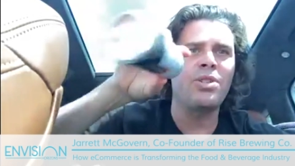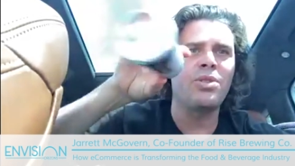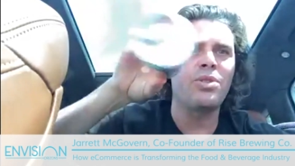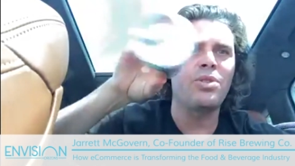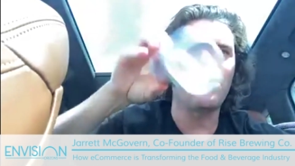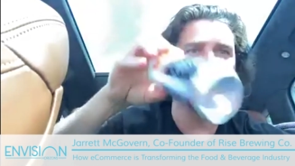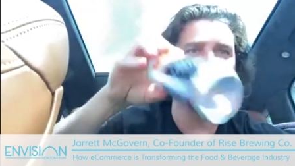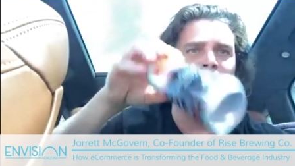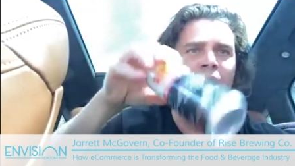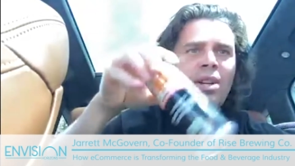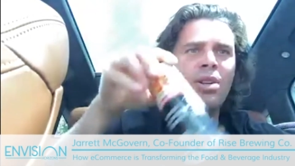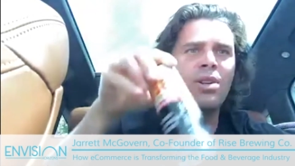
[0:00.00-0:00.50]

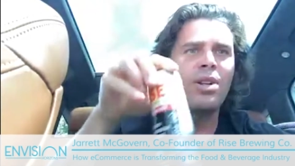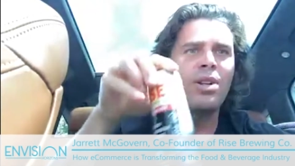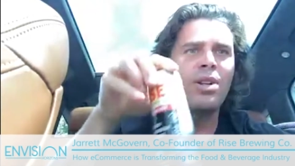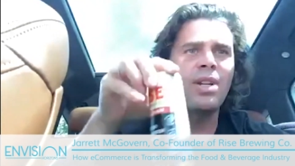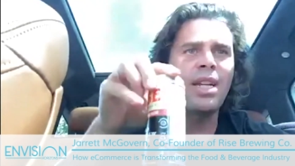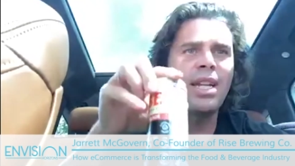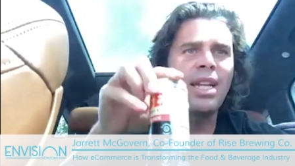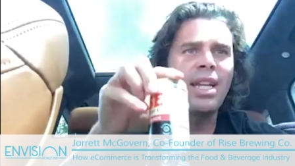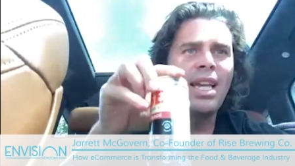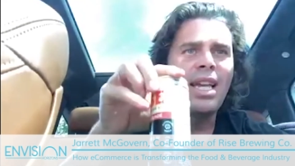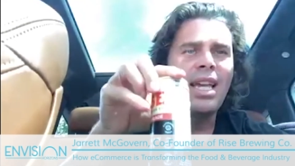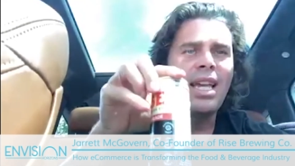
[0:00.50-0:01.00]

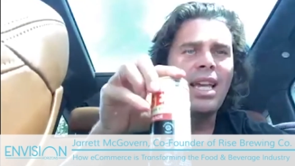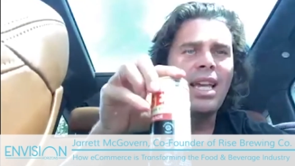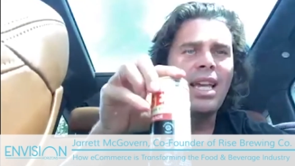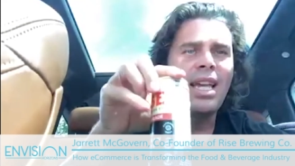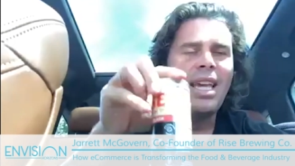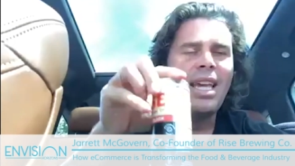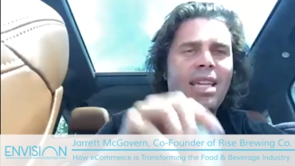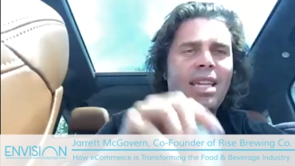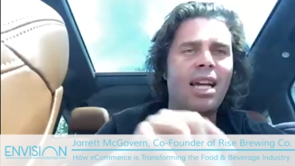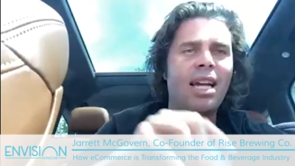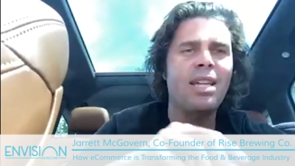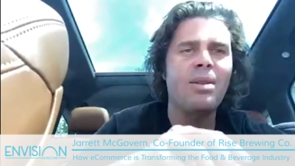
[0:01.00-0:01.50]
rendering, it's
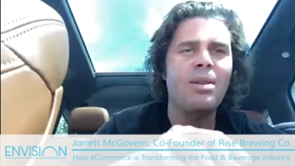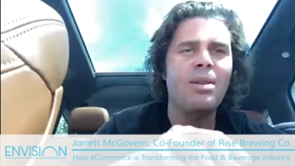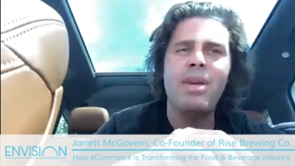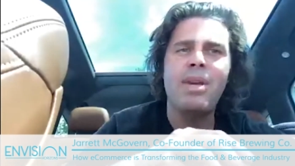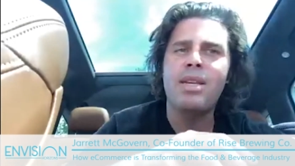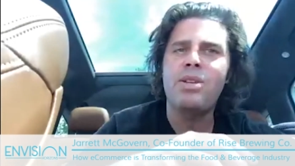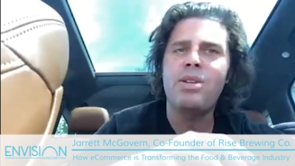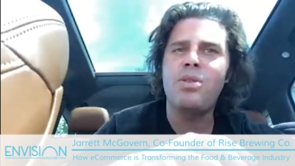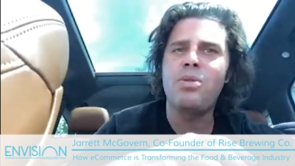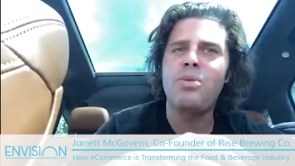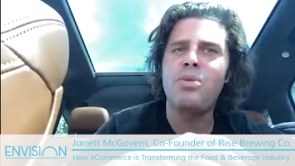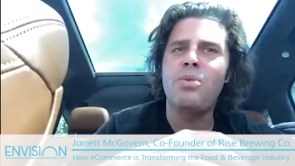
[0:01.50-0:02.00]
not going to
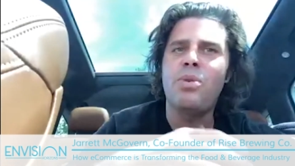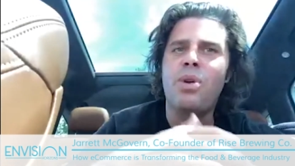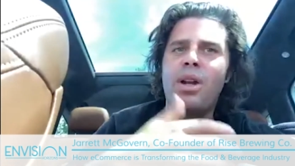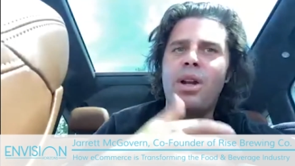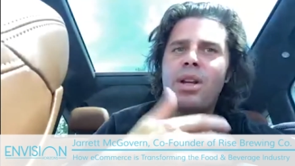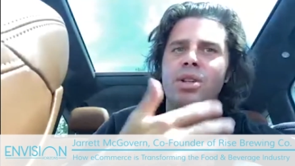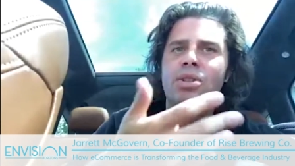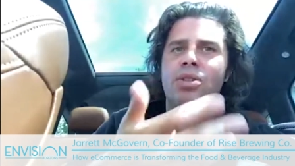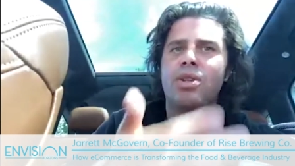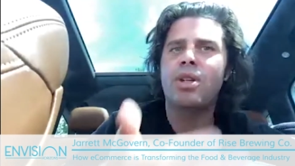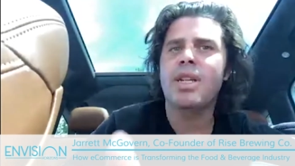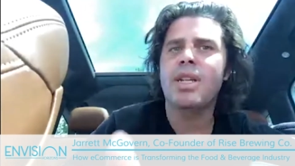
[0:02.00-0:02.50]
make you want
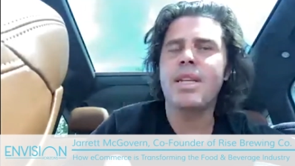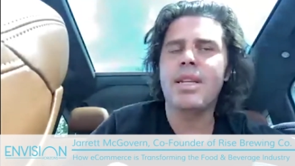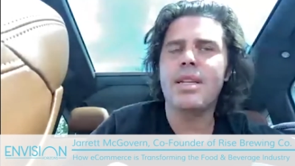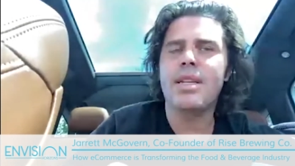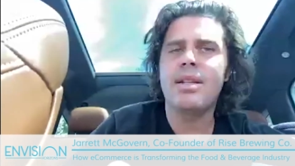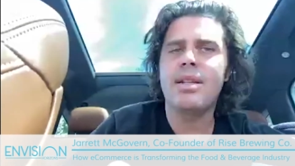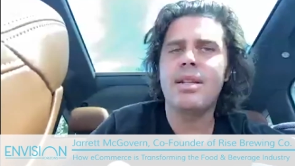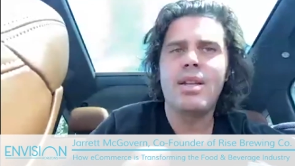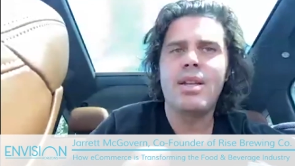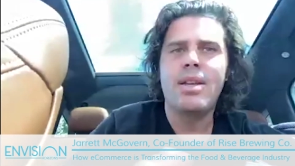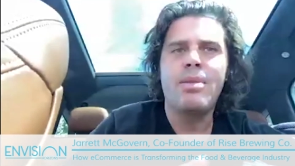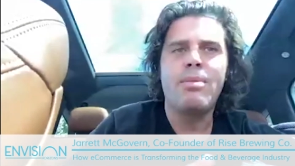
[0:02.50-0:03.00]
to drink it.
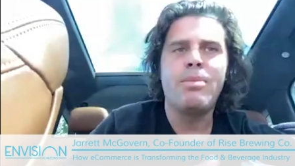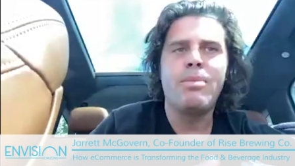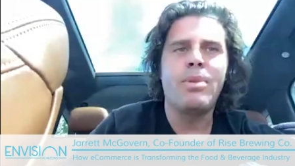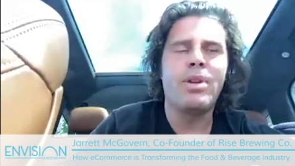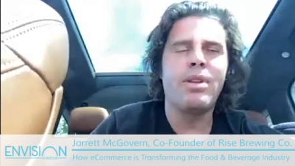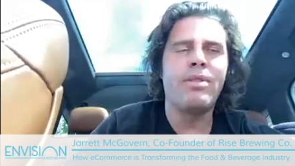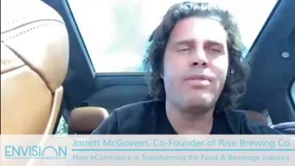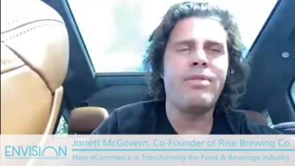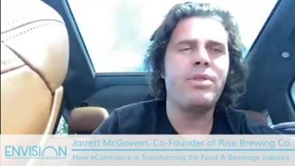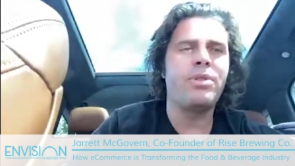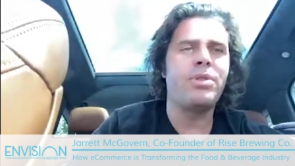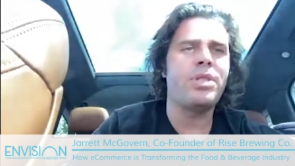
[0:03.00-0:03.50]
But
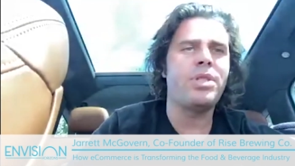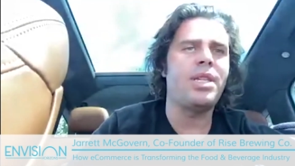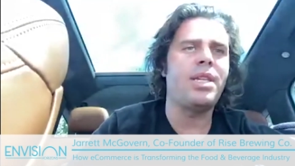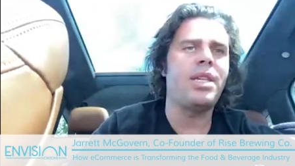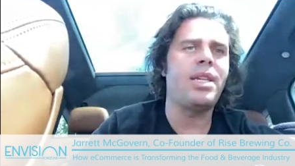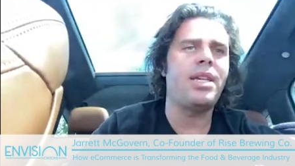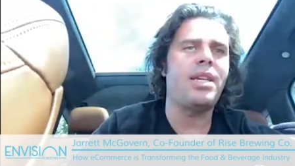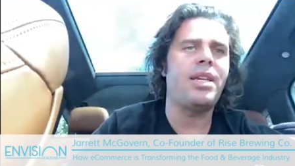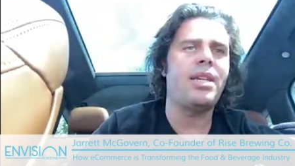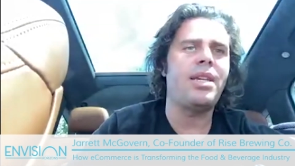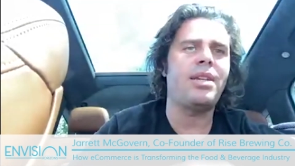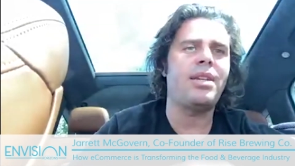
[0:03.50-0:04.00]
if you
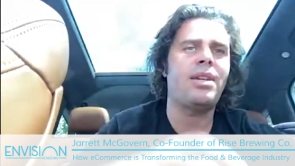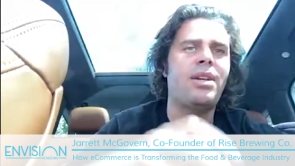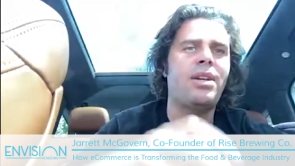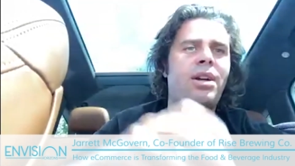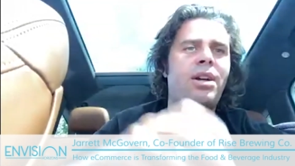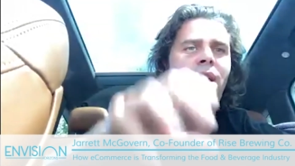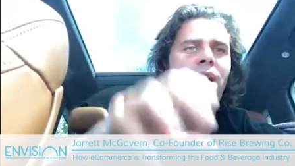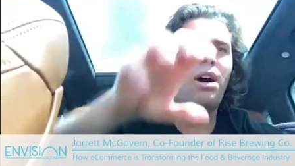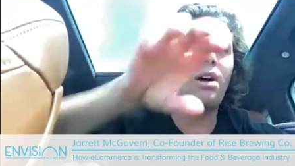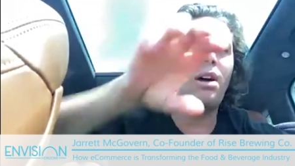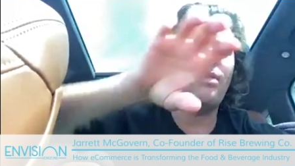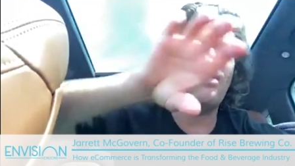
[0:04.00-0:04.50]
see
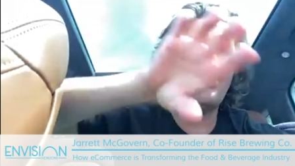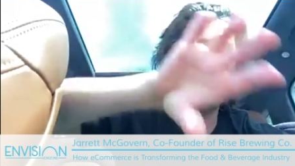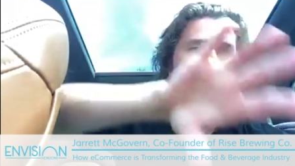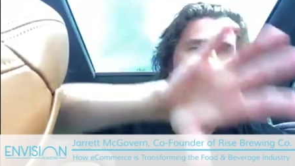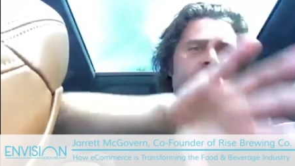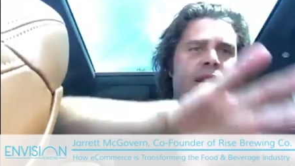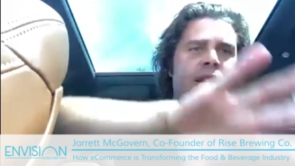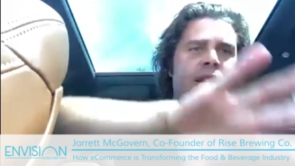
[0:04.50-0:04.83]
coffee getting